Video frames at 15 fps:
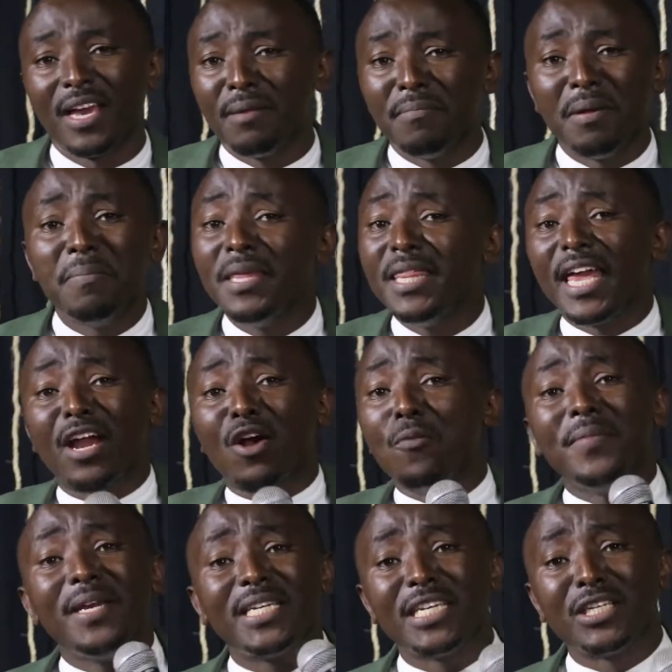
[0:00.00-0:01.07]
Maybe they
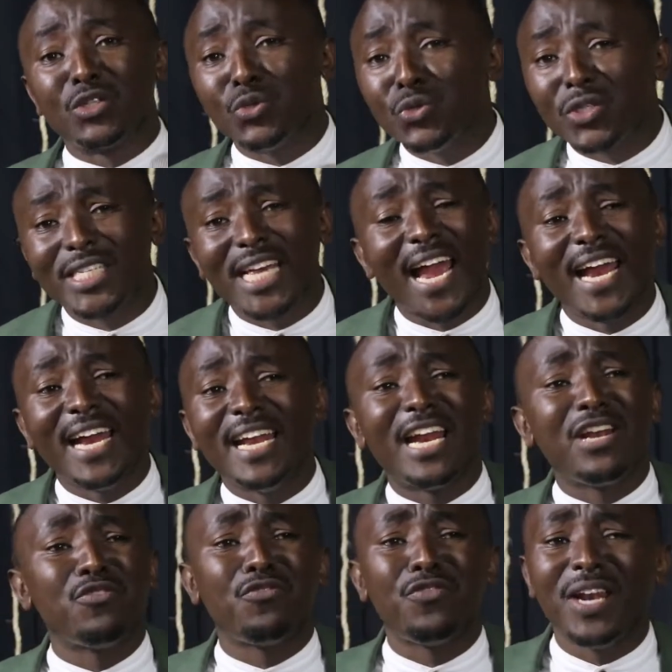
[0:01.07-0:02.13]
committed suicide
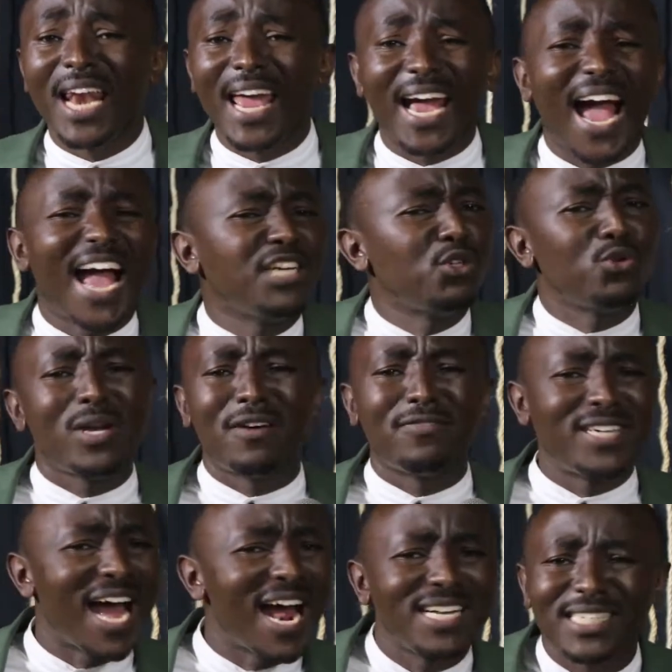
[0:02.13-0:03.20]
and you feel like, I should have
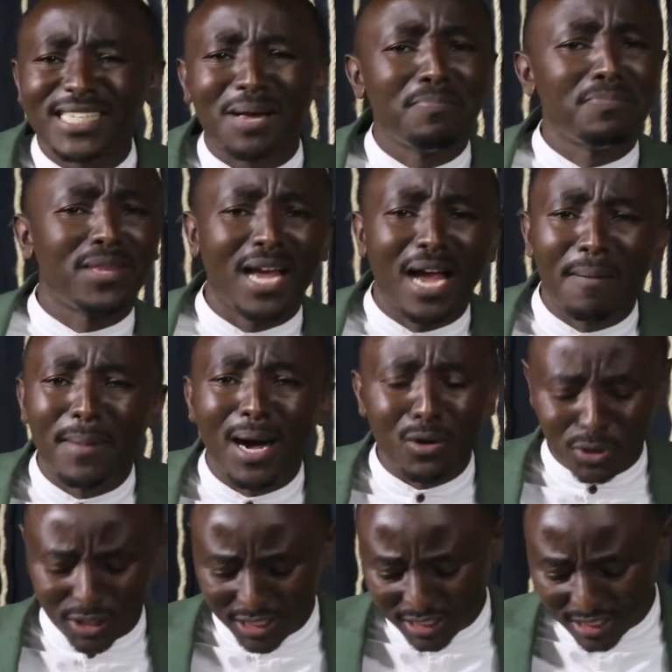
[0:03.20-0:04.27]
done something
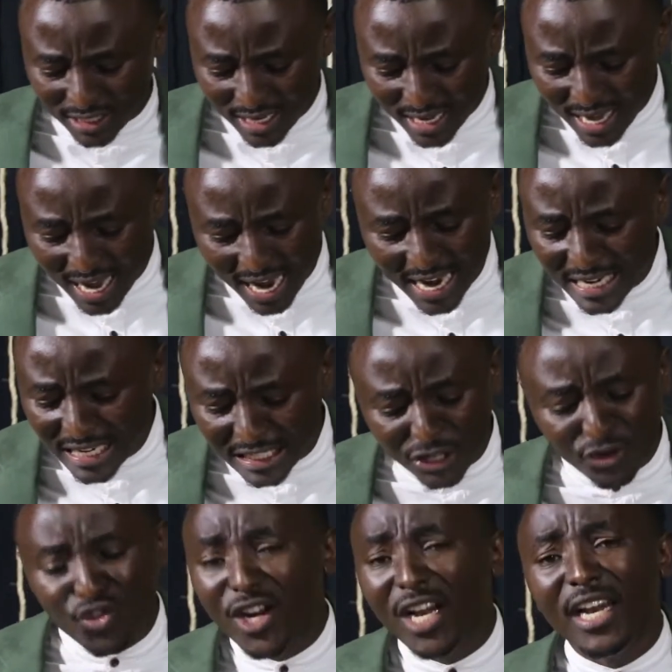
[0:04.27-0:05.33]
about it. And
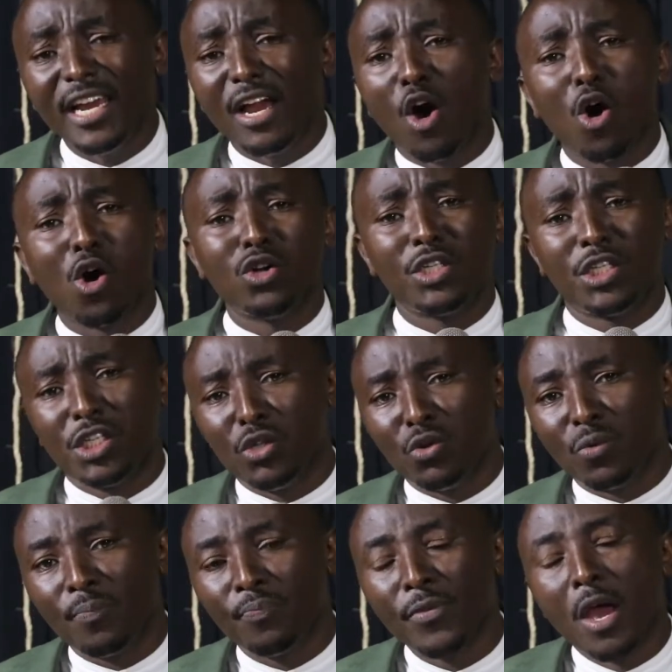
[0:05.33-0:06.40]
it really haunts you.